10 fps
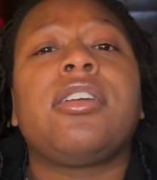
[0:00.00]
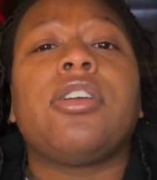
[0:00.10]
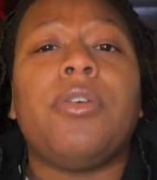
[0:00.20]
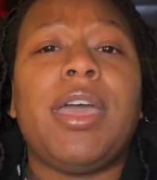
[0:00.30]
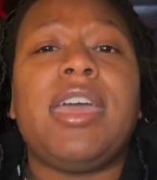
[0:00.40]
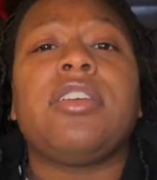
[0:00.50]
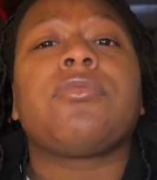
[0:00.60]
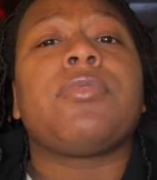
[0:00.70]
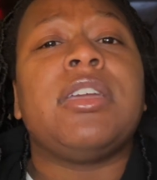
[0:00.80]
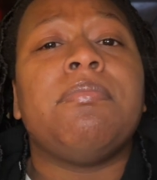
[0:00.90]
go ahead and
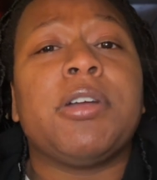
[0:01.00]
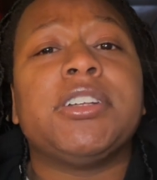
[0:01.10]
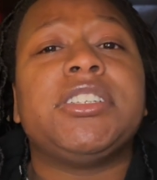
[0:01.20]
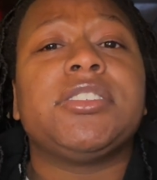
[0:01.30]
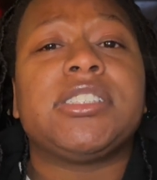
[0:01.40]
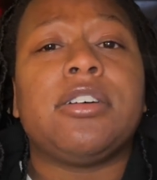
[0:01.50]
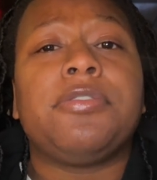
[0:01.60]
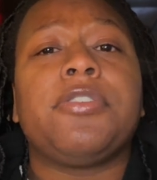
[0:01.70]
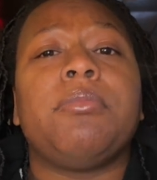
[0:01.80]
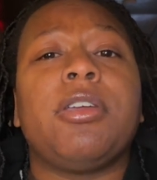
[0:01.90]
reimburse
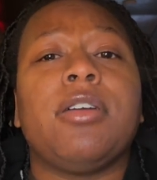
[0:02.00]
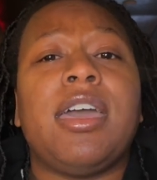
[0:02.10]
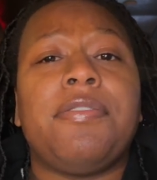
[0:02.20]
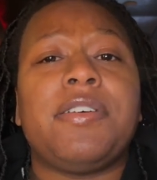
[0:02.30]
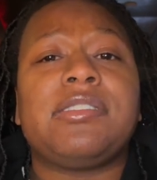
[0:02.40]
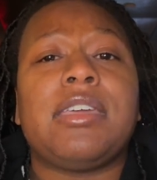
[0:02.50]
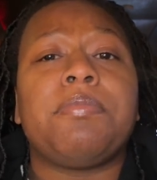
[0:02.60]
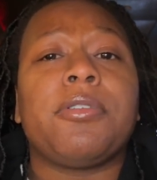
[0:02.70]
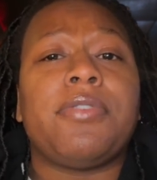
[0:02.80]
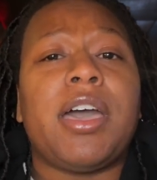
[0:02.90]
yourself from your FSA
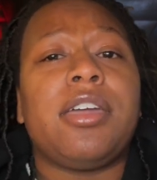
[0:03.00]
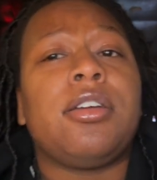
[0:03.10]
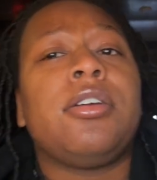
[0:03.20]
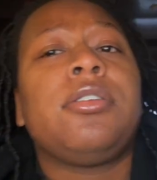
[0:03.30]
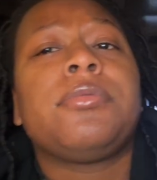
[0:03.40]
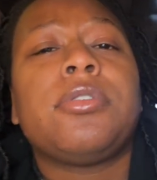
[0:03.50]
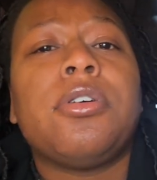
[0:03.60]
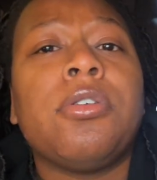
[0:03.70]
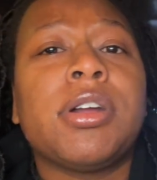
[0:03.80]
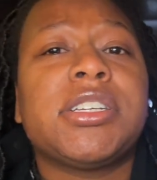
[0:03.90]
provider
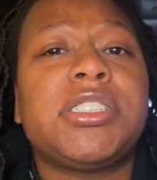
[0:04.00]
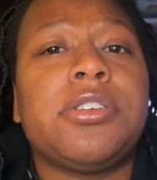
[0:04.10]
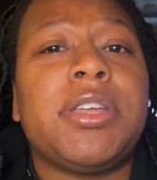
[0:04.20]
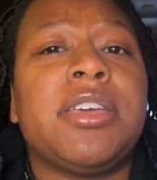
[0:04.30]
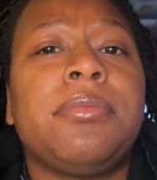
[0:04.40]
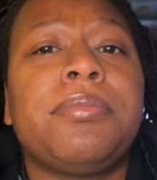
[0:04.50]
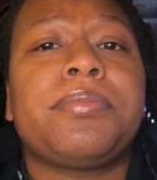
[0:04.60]
or custodian.